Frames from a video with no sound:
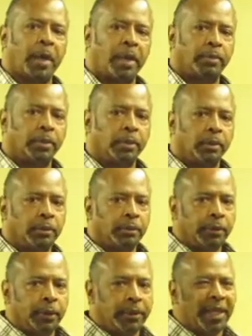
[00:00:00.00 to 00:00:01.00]
but
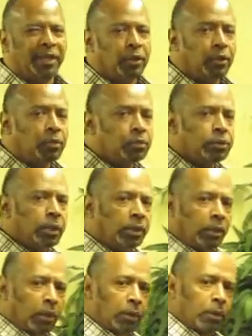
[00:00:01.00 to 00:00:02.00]
they're
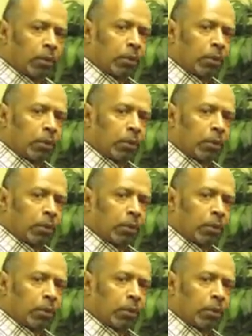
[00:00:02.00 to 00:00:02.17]
using you.